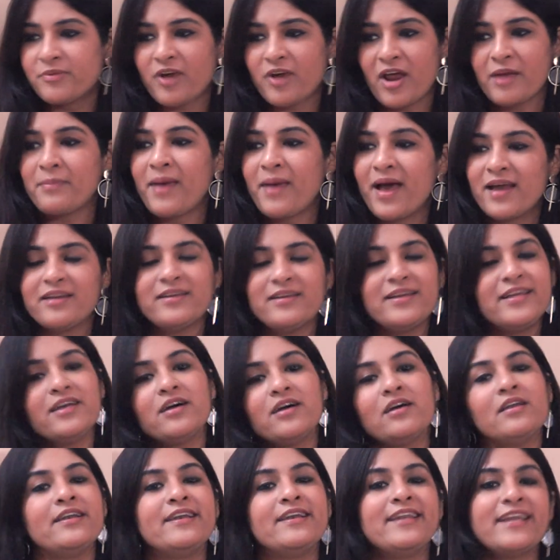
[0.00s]
primarily
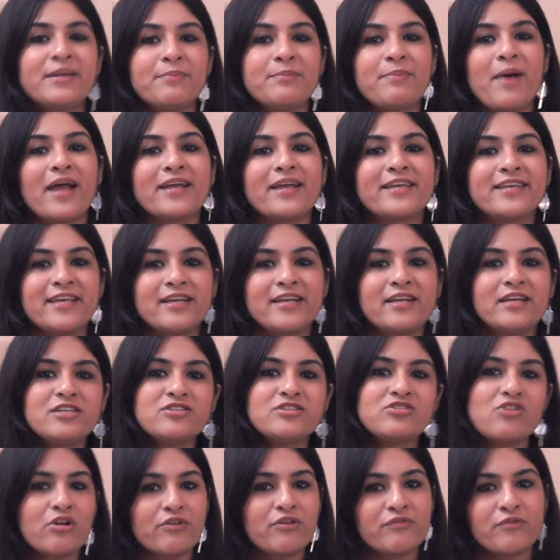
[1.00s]
a laid-back, kingly
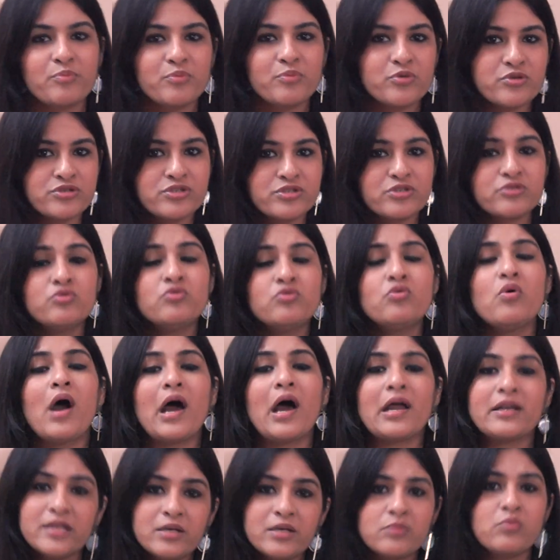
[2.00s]
sort of a person who
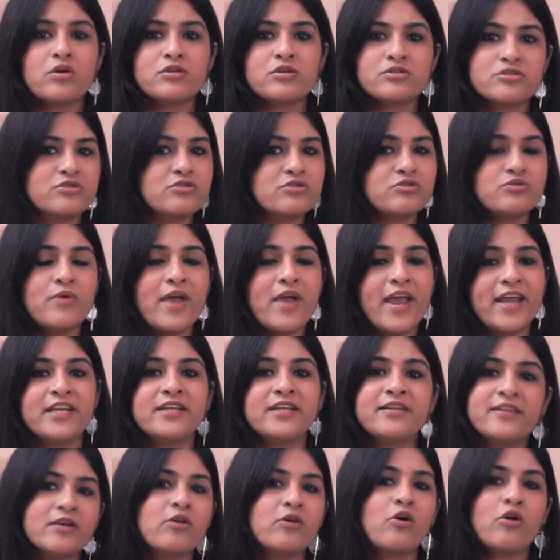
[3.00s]
hardly wants to do
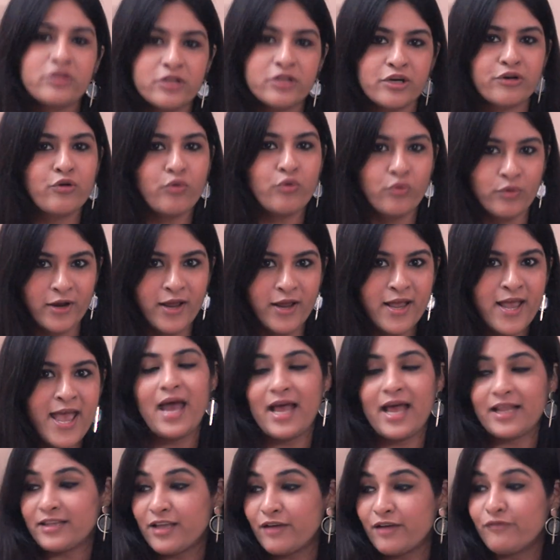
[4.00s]
anything on their own.
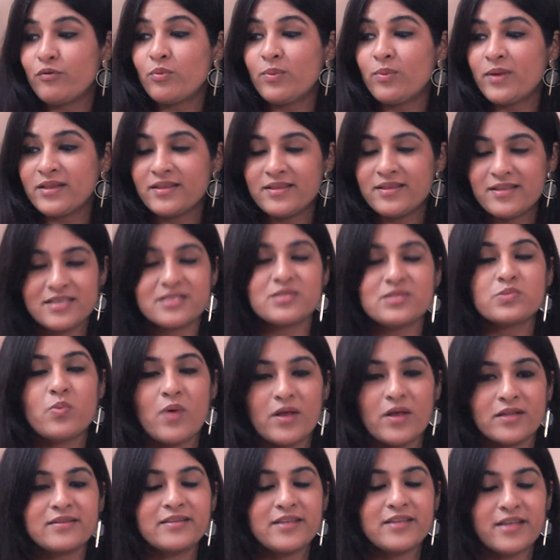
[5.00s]
And therefore, when
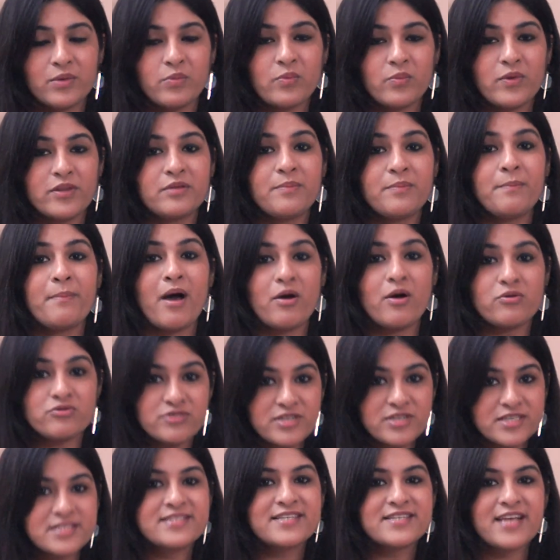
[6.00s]
the
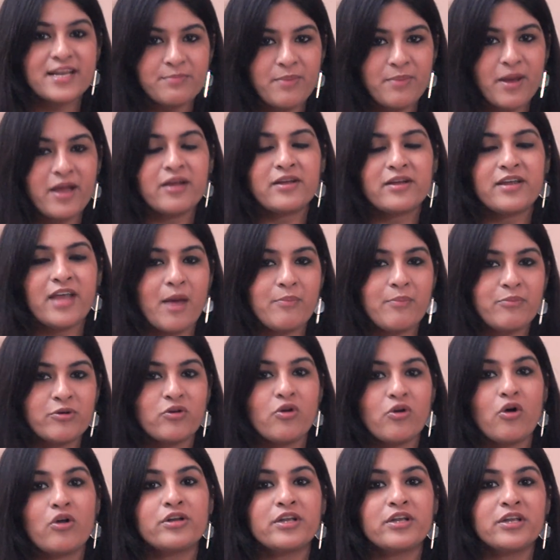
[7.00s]
boundaries set by a
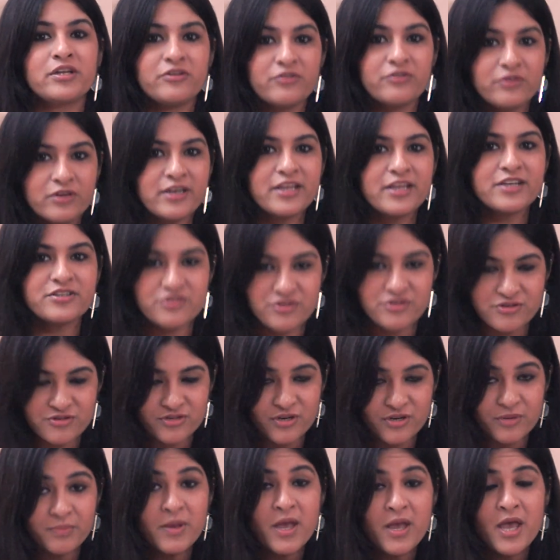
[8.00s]
Capricorn in a
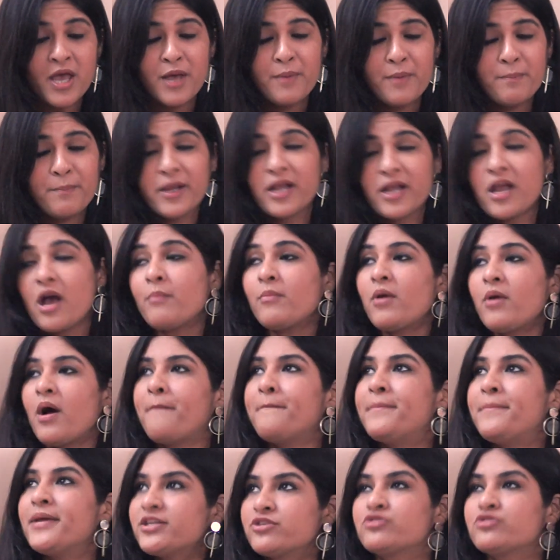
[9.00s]
relationship become
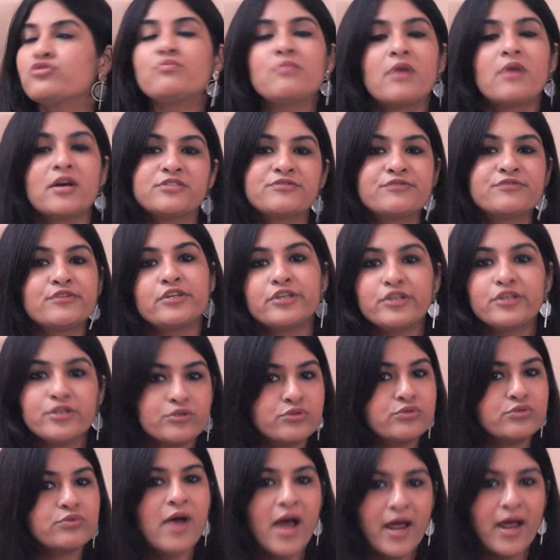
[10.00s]
a bit too much for
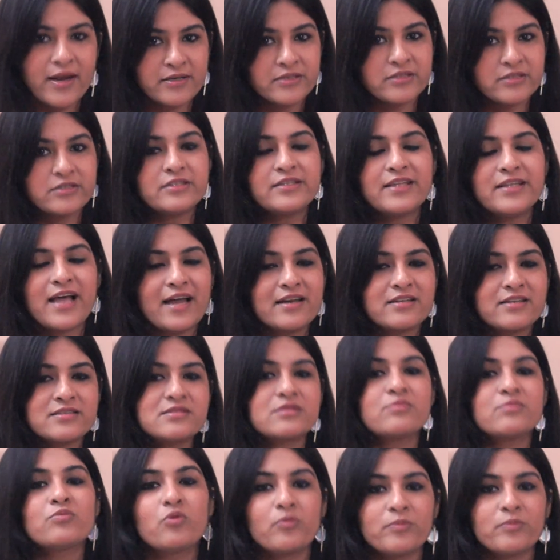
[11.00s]
Leo to handle, that is
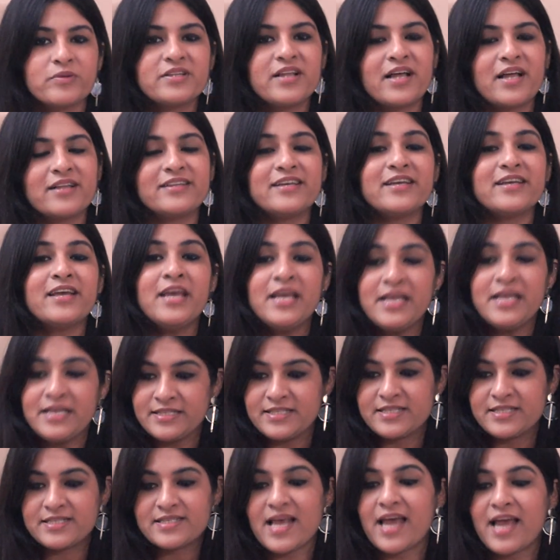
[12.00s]
the moment that they
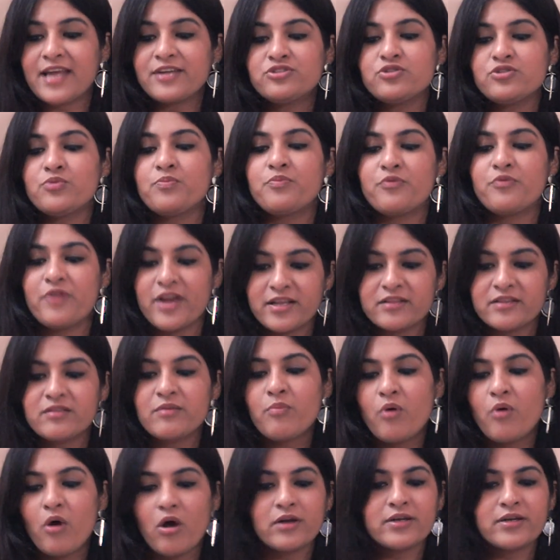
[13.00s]
decide to break the
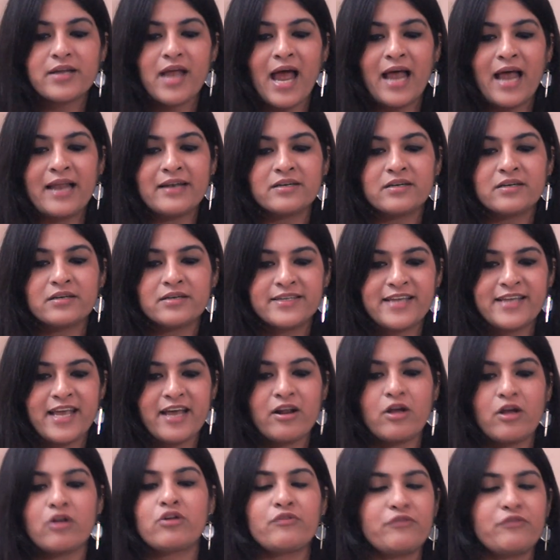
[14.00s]
bond and
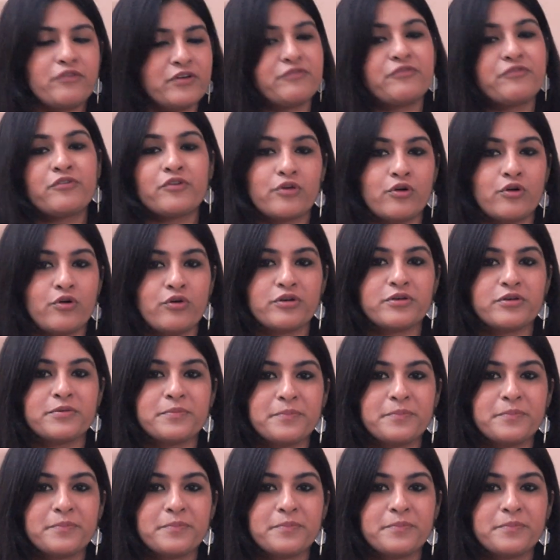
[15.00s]
get out of it for good.